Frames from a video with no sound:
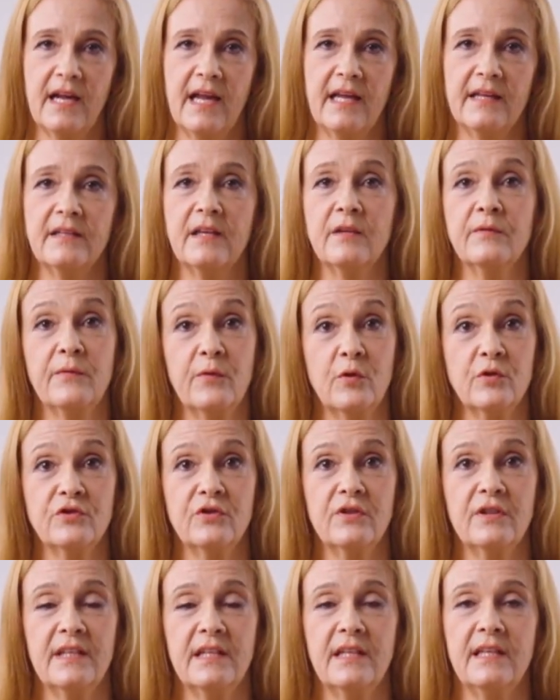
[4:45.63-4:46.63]
And
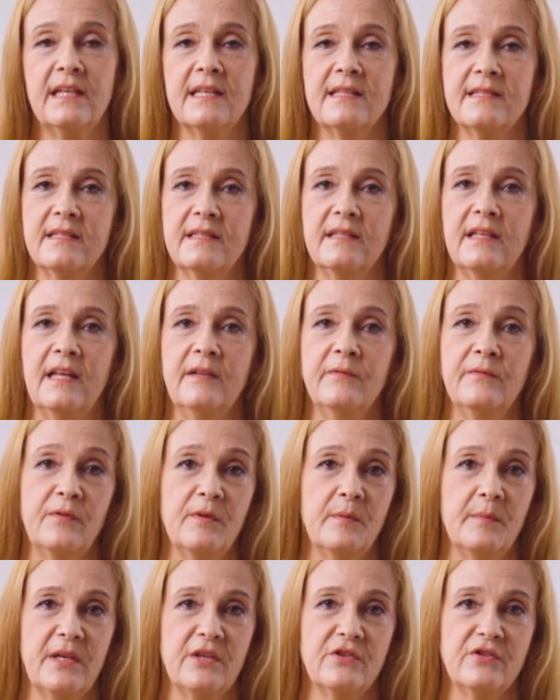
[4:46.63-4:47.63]
unfortunately, it's an
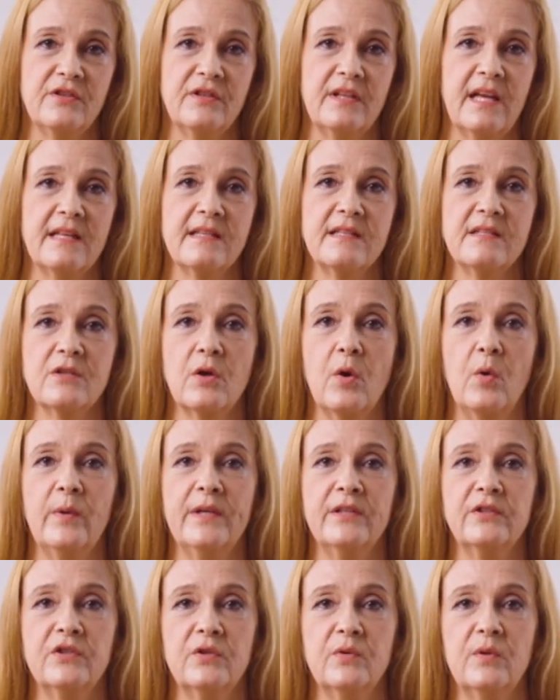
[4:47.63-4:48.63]
inflammation that is
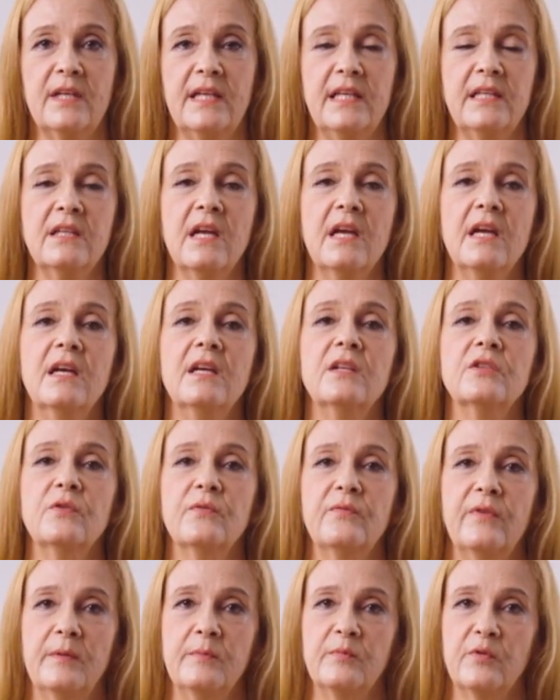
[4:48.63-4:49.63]
going to lead to
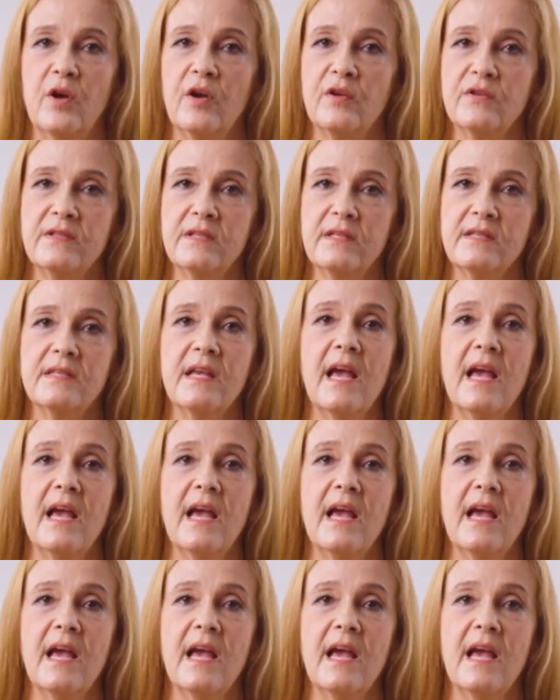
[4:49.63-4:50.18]
fibrosis.